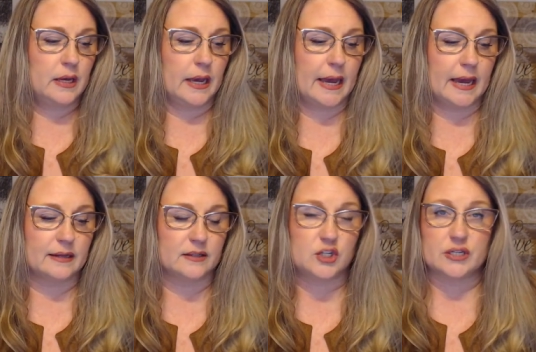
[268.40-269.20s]

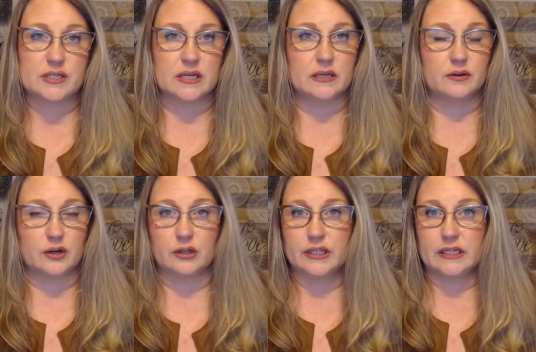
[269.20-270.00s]
And just the
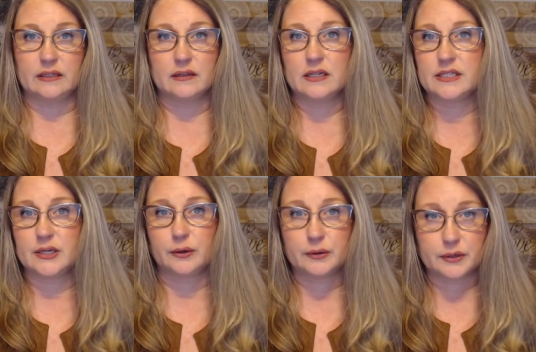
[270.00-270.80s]
early
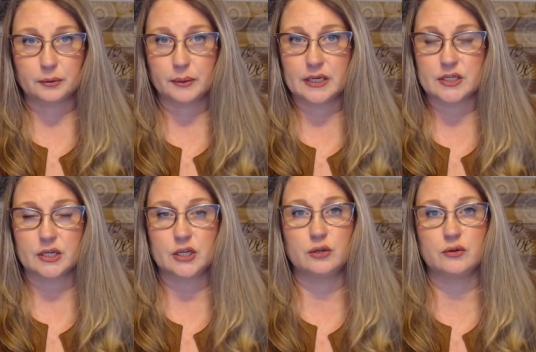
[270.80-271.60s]
zero to three is a
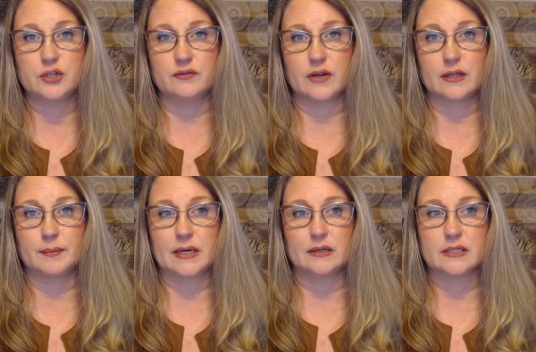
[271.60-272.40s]
huge
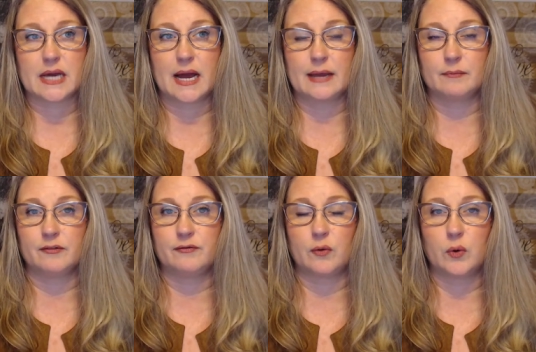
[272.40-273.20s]
developmental time
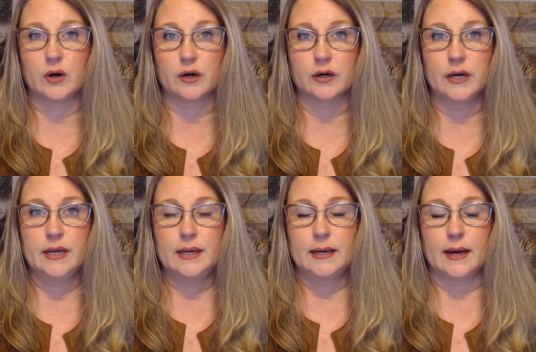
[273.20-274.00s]
for,
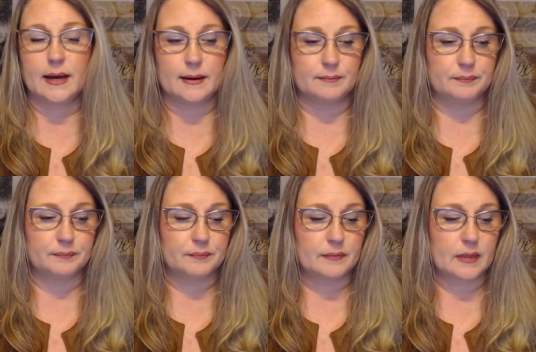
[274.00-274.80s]

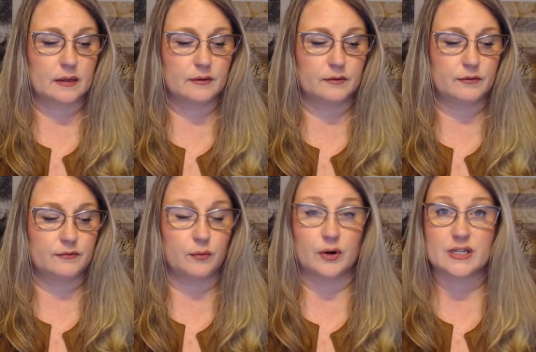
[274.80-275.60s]
um,
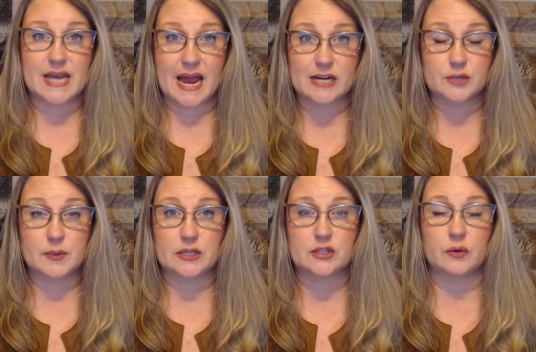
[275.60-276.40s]
for
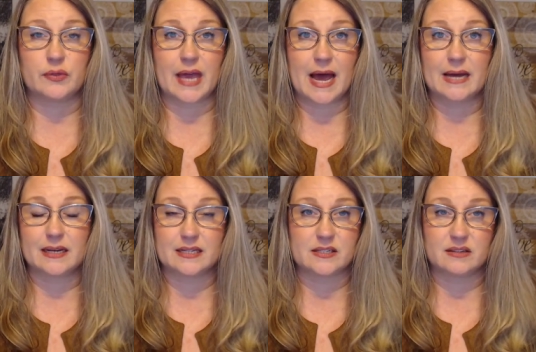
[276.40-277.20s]
attachment. So that
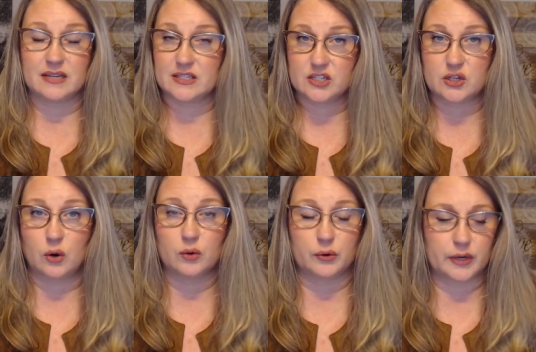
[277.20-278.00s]
is, it's
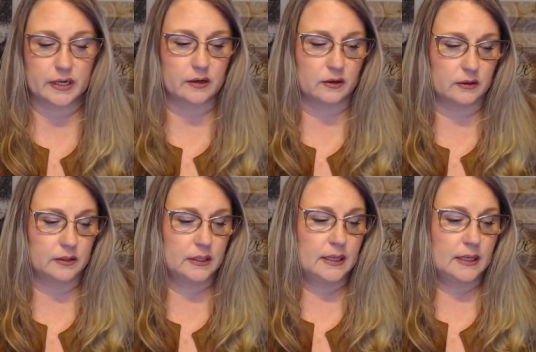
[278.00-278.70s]
so critical.